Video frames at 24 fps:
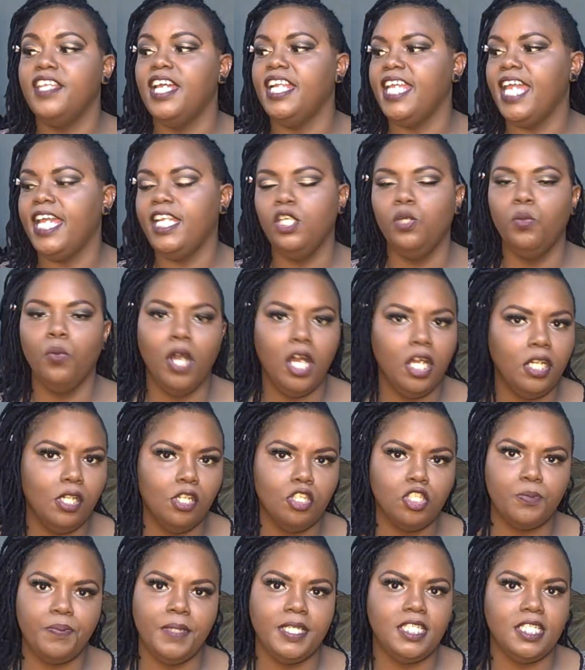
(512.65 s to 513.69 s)
than any one of
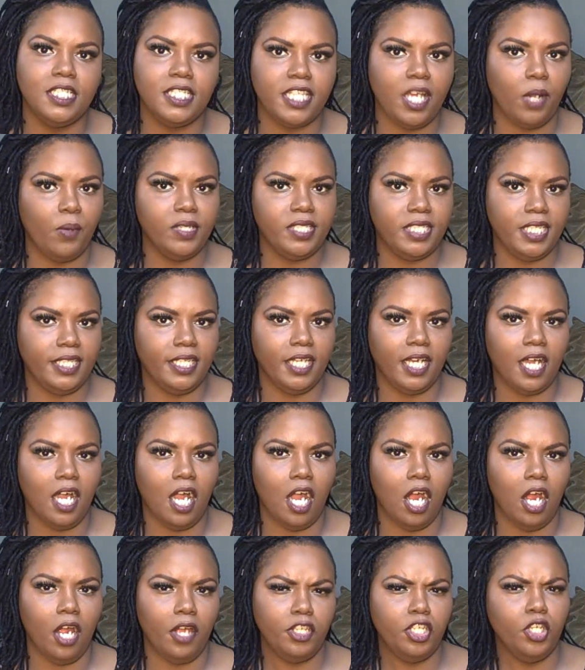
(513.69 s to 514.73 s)
those bitches that was in the
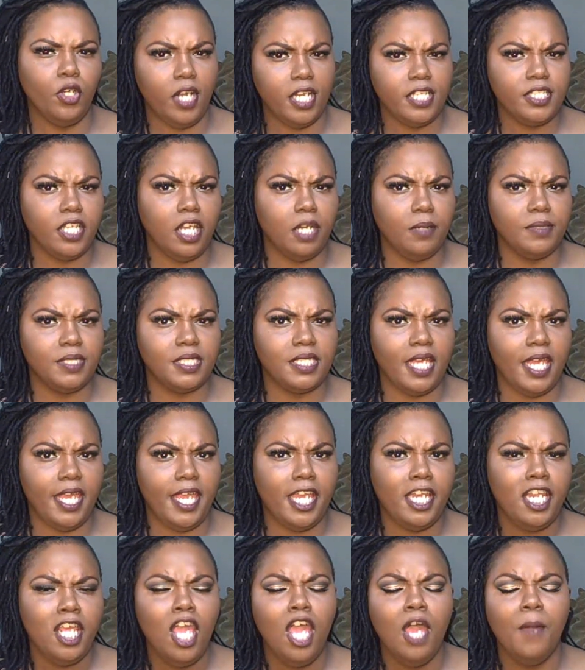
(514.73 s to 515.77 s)
car. You understand what I'm
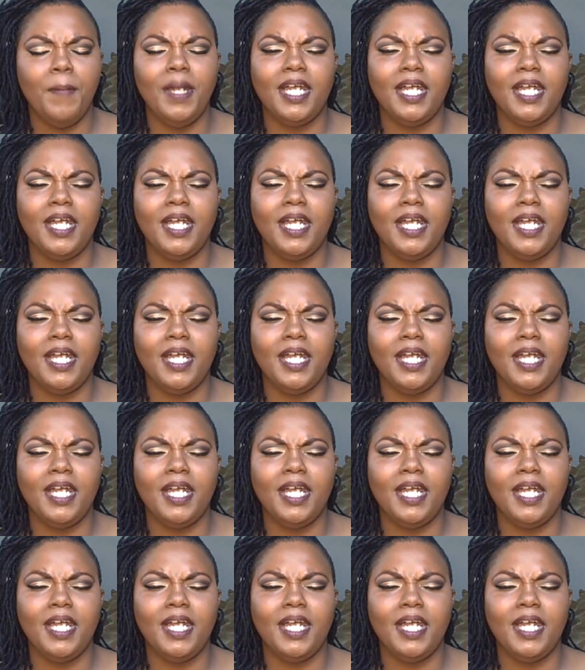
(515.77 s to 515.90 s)
saying?